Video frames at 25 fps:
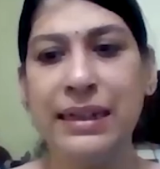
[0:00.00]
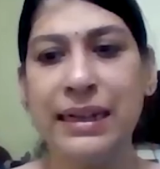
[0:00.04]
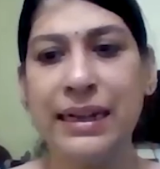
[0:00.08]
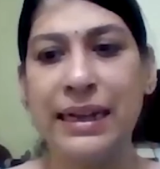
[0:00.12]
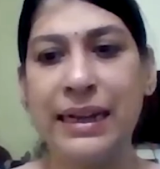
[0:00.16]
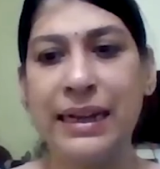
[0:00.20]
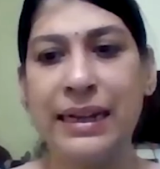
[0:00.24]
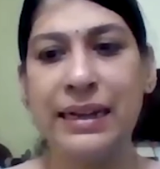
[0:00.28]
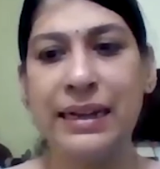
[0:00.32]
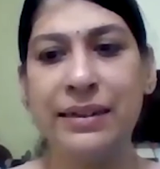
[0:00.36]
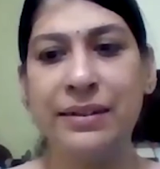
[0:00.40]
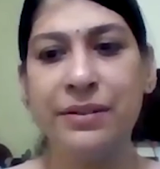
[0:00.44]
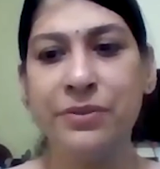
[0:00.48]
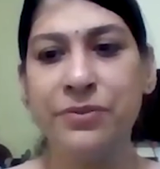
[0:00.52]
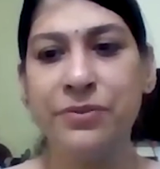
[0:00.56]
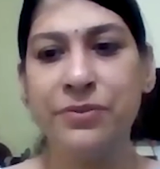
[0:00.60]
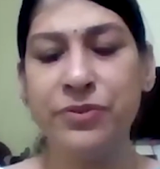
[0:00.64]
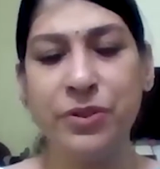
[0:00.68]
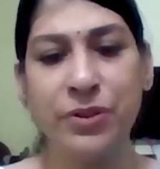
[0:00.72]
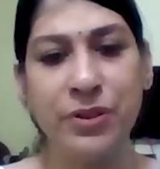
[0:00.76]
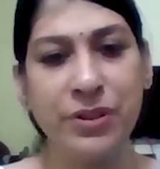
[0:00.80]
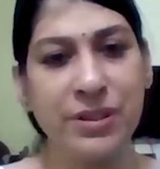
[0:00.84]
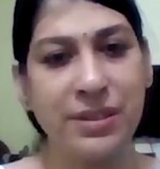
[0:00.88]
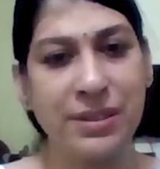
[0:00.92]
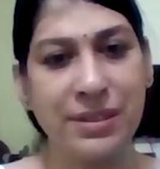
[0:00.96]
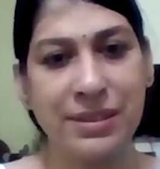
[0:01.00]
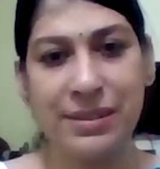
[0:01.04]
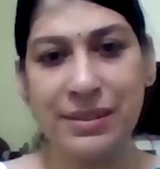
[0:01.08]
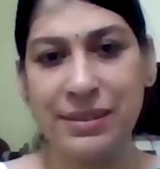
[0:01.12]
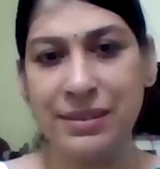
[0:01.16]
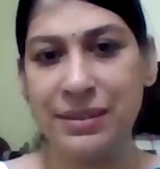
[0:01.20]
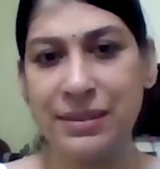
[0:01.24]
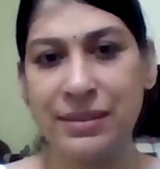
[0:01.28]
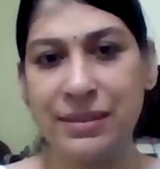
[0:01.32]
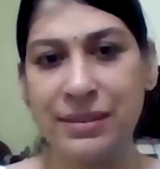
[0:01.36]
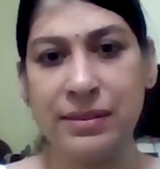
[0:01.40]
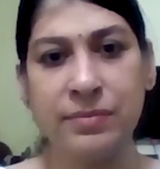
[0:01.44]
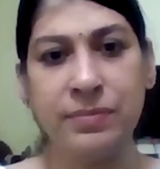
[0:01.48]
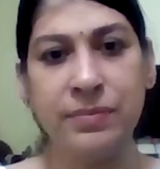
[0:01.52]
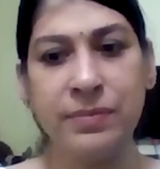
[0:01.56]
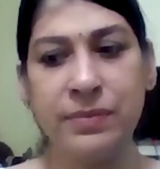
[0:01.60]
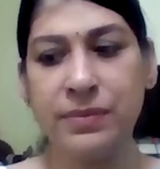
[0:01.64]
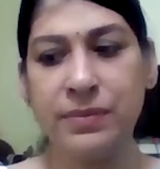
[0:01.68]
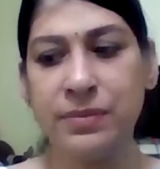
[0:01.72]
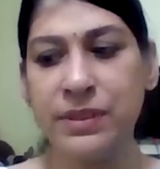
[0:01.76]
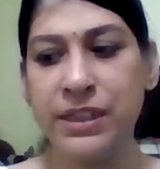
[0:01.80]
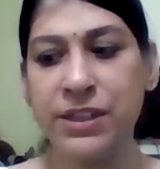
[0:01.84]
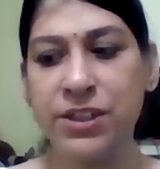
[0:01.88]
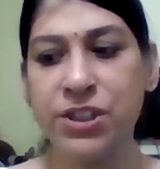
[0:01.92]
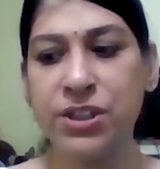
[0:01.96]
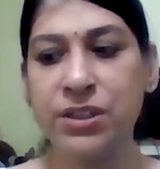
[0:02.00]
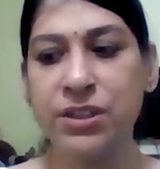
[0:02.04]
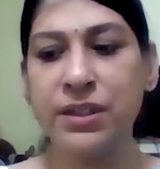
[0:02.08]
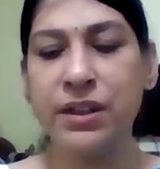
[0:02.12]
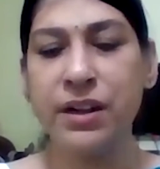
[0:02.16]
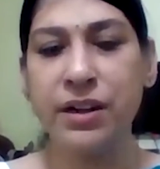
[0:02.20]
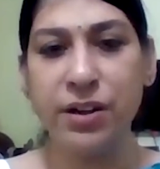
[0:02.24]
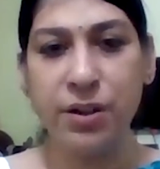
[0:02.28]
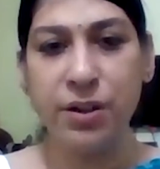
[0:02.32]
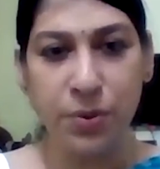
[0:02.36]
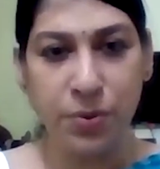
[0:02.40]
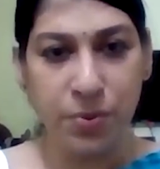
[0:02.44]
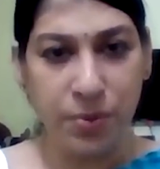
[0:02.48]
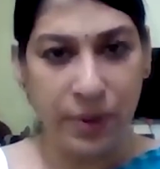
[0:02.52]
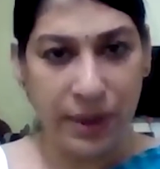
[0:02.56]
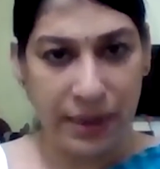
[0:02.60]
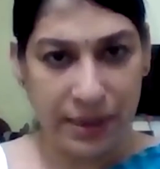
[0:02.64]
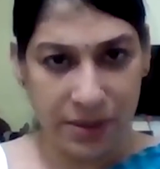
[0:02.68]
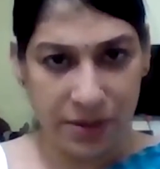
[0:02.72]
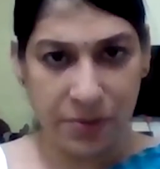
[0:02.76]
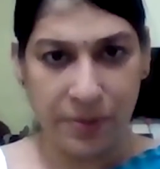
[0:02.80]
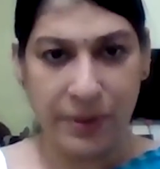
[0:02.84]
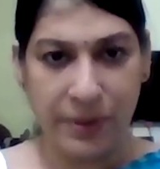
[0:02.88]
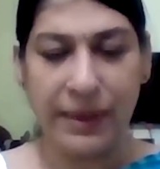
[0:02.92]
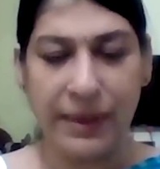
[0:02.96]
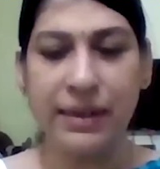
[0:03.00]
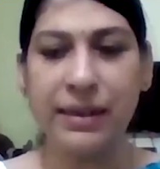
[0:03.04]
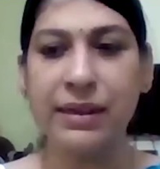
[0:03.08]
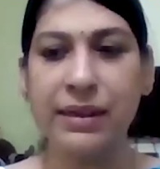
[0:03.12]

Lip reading: and of course, Jai Shankar, you as well.